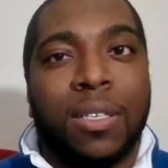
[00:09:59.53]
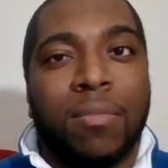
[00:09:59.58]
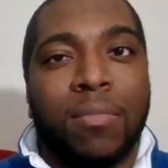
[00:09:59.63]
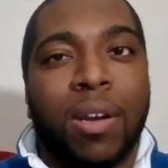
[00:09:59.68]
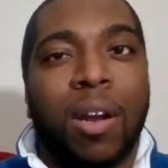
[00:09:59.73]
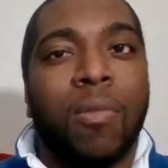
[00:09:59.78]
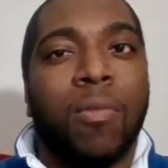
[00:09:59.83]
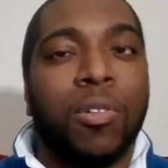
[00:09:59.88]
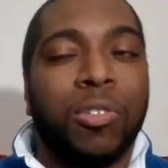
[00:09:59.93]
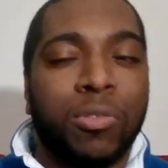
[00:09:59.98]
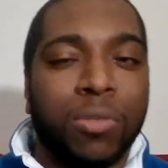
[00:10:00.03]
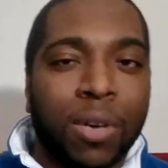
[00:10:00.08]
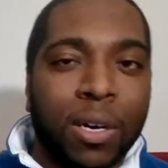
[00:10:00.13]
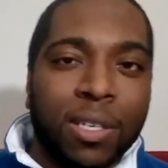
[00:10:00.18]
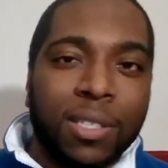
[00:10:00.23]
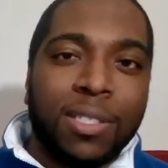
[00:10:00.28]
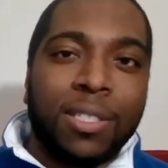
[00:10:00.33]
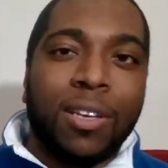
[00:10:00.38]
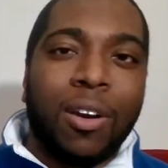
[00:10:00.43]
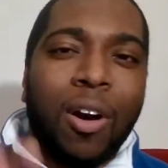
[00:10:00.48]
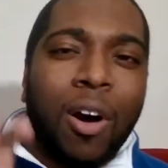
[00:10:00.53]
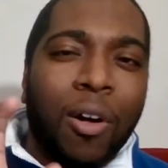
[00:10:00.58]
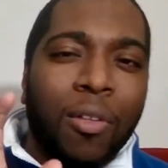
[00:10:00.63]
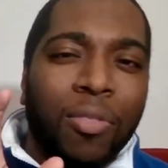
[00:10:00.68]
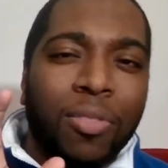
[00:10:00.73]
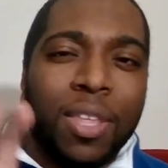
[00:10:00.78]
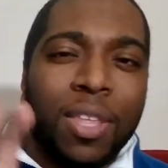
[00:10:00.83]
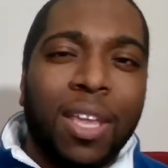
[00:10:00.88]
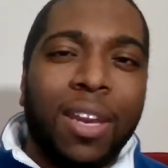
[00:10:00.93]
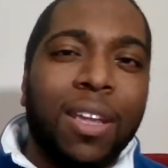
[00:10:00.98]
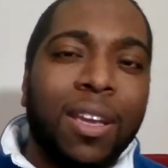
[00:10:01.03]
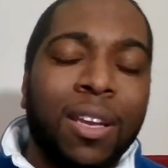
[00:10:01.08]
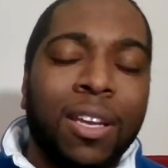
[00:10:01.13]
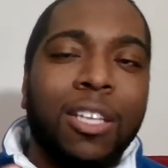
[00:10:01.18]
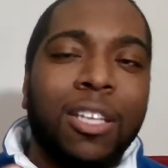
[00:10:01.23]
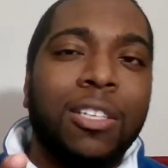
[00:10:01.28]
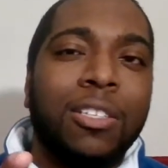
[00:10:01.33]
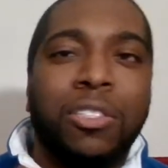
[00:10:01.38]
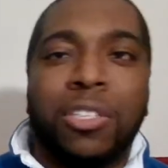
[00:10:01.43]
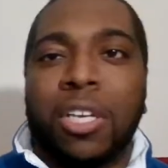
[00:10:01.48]
But I want you all to see an authentic
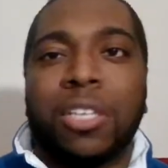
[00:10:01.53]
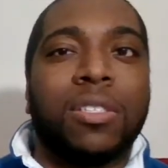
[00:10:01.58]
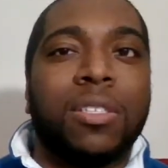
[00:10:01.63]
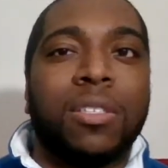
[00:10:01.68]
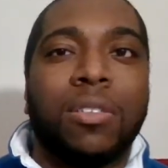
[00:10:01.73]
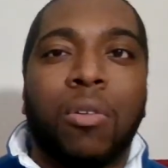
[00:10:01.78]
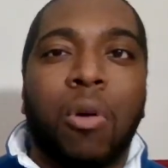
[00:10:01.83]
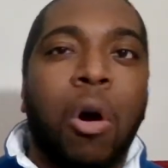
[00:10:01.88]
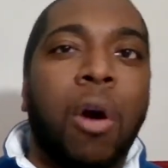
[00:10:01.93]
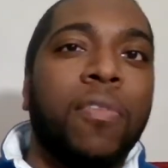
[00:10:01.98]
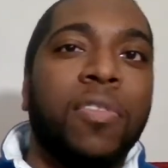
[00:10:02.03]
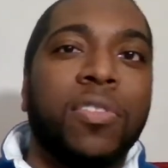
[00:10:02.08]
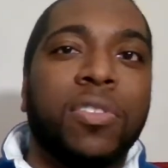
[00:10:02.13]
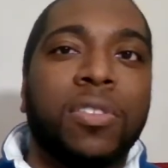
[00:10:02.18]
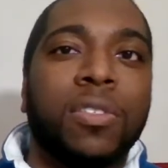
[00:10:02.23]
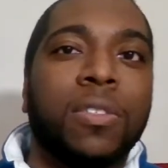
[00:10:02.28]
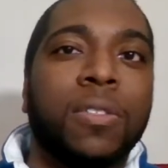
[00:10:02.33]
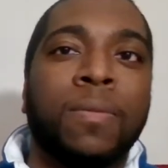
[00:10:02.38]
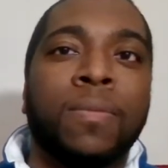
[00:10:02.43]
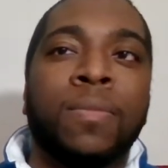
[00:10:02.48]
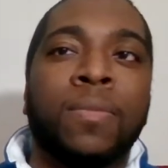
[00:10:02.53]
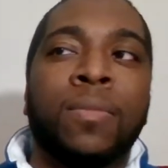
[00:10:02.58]
Justin Harvison,